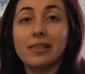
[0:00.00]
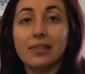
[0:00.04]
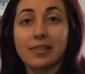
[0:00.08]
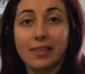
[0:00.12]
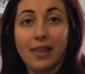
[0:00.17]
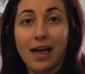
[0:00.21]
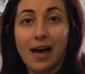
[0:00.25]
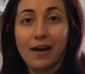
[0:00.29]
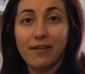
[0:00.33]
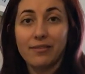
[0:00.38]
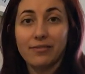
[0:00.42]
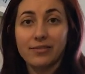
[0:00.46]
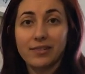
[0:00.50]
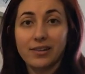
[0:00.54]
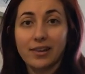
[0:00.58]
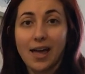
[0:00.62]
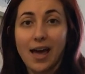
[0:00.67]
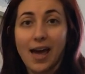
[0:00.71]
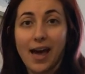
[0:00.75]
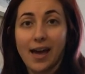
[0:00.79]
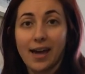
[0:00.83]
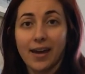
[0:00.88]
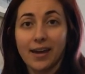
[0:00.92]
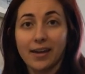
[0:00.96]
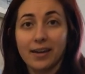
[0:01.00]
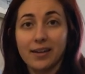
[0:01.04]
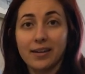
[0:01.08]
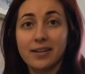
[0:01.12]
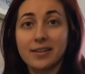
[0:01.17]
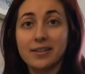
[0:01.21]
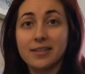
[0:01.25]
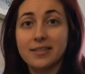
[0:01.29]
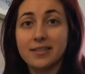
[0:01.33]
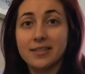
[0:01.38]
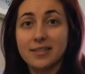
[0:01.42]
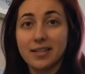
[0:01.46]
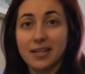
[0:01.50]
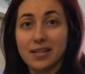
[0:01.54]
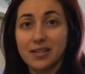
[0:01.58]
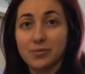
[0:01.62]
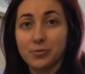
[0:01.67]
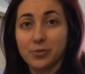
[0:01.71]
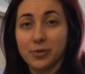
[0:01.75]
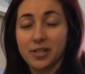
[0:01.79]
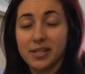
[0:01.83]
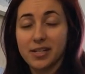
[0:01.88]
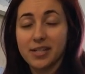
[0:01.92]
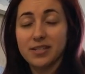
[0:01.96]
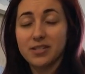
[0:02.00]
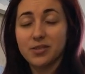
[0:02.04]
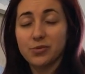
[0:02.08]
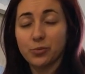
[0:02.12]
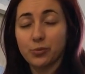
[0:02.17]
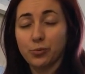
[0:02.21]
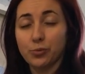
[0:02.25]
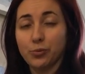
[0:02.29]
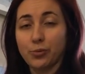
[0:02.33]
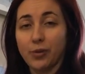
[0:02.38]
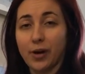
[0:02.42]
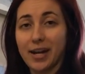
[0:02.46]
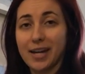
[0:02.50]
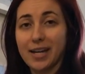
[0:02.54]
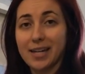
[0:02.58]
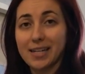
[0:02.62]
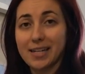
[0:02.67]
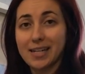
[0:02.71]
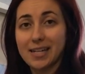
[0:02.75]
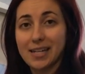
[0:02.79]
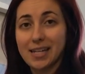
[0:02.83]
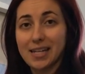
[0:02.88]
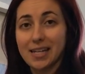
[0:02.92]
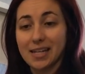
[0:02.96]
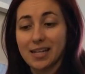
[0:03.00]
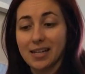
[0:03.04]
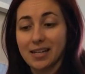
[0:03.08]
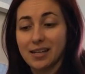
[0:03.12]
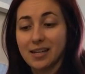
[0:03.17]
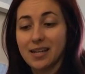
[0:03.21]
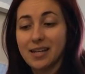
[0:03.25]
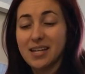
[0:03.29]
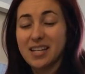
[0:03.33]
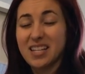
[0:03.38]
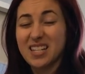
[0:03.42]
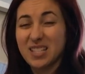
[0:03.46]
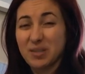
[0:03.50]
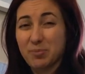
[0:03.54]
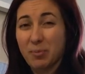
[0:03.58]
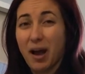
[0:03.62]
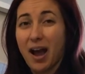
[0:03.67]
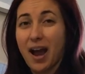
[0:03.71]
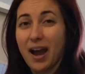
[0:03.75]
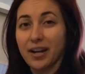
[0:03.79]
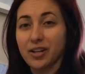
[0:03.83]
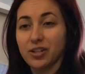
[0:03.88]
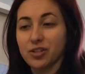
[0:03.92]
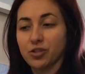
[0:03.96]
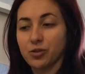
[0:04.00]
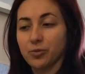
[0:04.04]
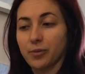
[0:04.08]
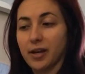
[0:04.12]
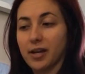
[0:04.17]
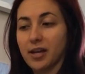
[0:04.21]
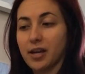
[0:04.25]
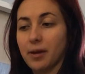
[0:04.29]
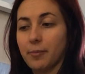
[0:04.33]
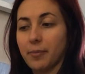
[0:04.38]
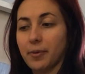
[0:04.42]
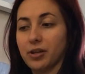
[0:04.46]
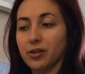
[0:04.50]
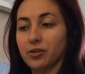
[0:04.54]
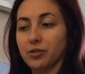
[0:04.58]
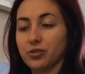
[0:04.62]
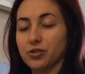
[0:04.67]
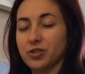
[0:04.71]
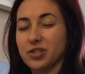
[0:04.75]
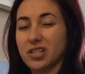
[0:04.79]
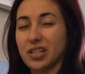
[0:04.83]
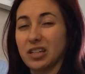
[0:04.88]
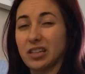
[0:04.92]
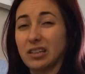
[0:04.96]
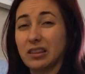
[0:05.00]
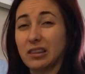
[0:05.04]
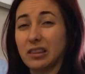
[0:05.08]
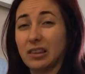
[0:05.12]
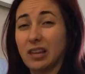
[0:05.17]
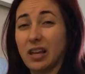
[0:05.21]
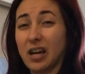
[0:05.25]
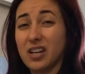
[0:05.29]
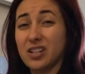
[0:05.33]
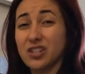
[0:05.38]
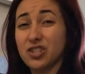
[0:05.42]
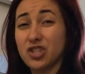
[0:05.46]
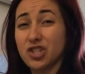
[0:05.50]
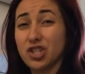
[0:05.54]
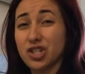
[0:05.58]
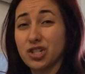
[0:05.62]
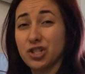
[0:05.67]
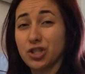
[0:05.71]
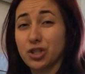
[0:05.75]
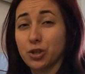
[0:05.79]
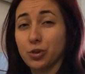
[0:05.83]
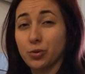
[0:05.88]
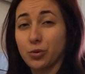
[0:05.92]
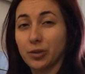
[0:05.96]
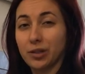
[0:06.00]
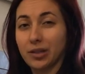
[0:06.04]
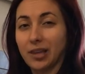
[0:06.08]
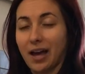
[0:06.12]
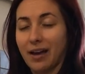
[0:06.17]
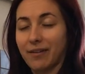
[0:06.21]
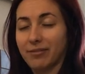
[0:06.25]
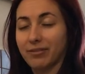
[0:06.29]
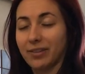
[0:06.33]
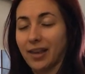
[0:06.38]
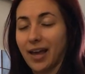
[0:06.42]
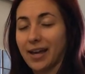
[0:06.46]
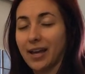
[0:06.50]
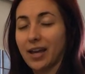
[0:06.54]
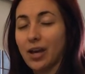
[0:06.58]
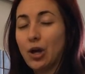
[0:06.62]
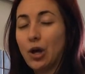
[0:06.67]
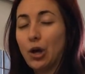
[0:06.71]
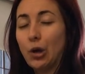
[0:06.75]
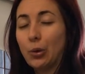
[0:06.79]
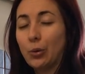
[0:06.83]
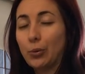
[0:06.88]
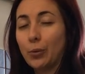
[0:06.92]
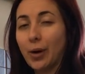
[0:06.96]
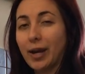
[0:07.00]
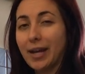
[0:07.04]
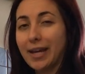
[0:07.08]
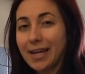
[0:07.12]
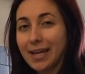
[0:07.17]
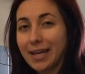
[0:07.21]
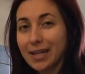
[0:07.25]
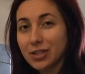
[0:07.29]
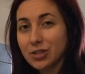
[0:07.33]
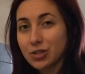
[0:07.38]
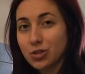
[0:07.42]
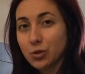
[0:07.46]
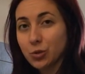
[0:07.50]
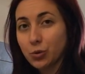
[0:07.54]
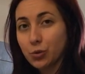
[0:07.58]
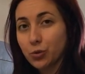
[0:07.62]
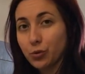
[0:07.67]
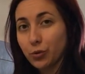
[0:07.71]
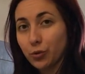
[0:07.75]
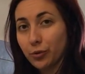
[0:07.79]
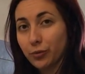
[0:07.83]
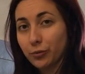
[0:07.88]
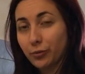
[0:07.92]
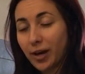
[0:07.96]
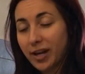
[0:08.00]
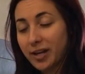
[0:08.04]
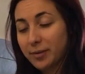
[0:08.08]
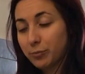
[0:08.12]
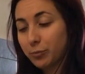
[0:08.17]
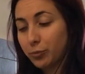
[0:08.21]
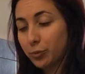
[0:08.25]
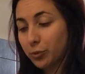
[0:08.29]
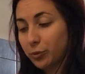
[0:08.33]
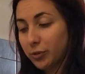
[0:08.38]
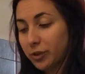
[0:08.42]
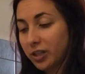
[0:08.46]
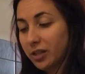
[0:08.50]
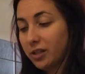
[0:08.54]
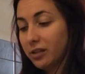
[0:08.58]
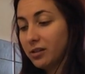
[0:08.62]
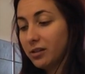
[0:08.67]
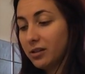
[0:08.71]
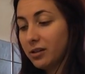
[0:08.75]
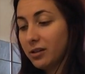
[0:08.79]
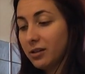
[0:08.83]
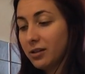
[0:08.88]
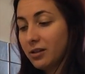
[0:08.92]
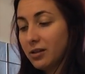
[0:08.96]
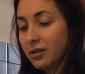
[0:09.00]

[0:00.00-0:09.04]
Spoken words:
Left leg stays where it is. Right knee is behind your right hip, and you're just going to lunge into your left leg. Right hand to your right booty.